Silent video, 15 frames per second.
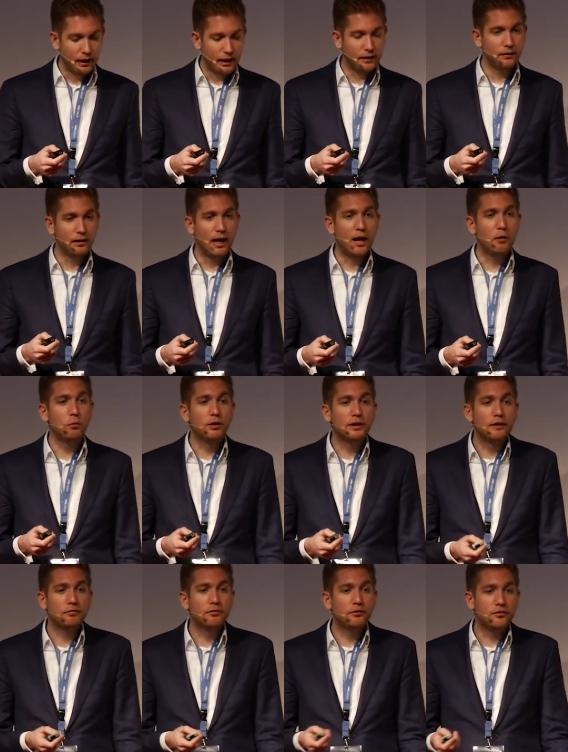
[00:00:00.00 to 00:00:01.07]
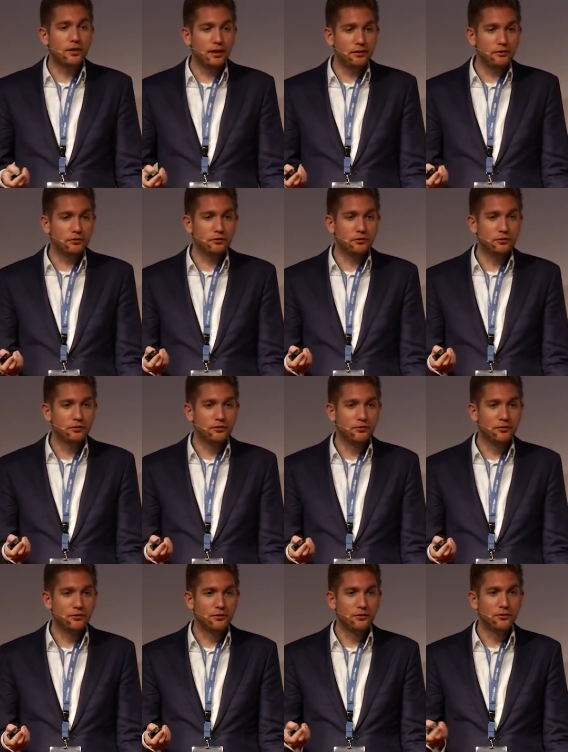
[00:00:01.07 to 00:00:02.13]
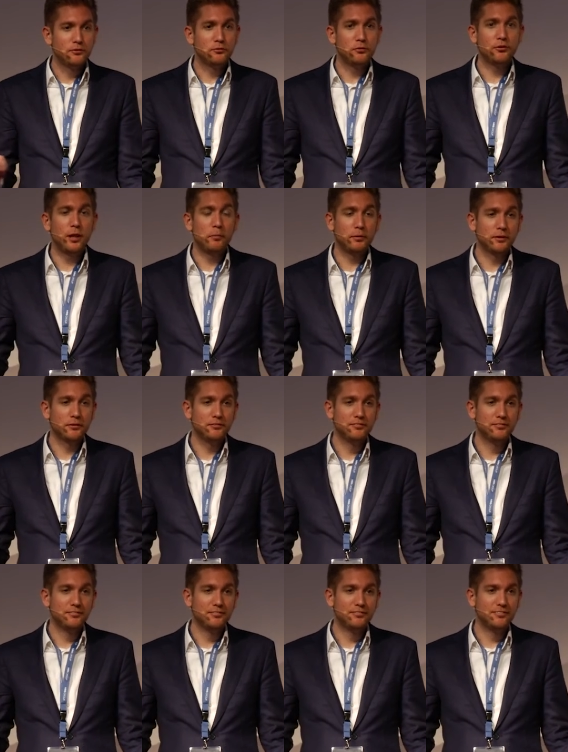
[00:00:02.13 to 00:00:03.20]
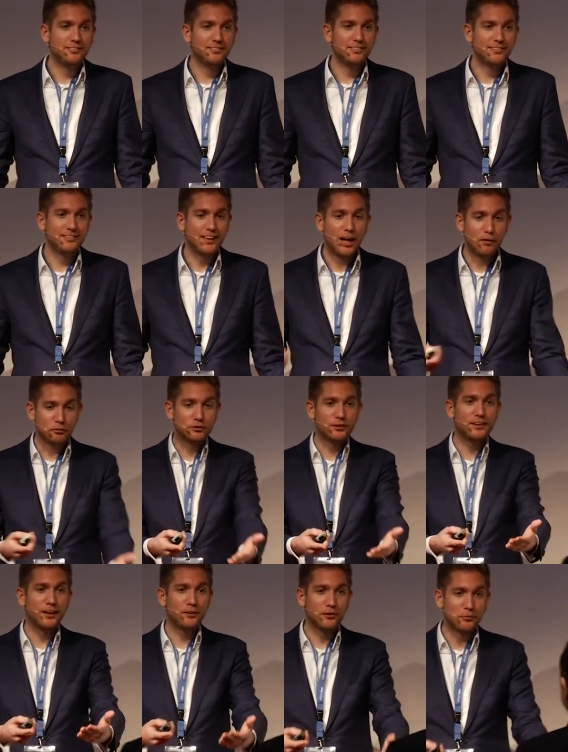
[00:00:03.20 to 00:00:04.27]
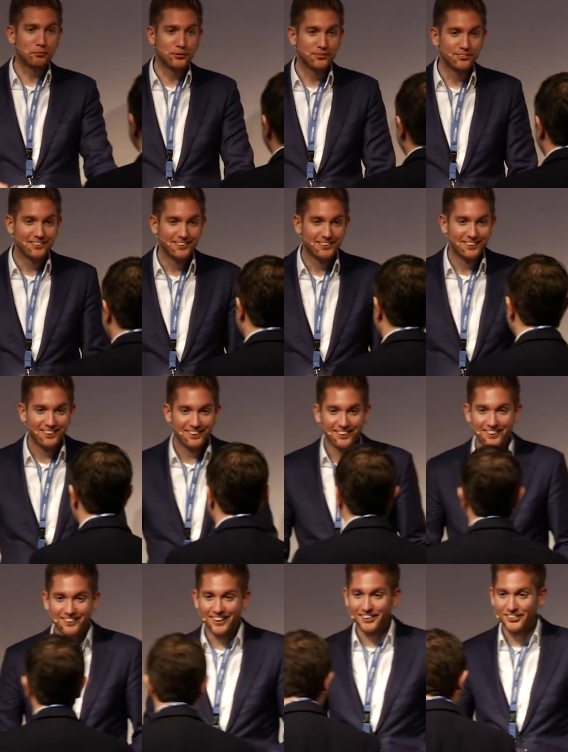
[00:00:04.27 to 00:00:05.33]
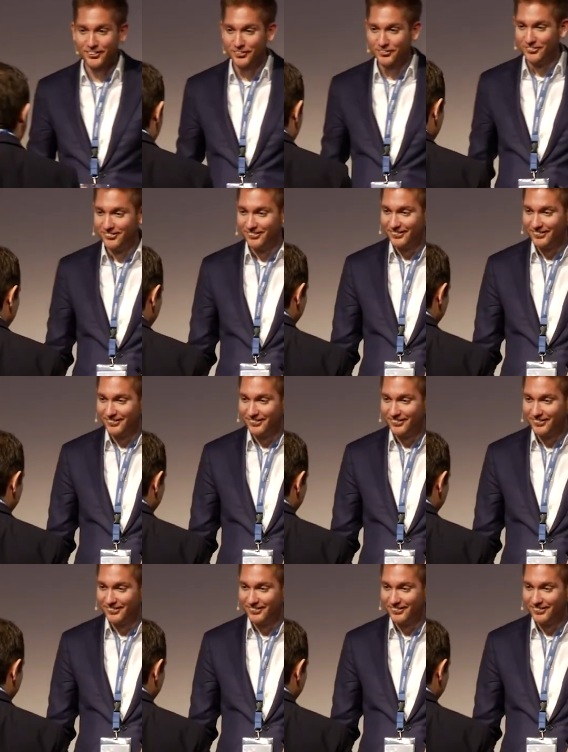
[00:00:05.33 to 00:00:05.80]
And I will give the stage to Damien. I will sit down, Damien. Thank you.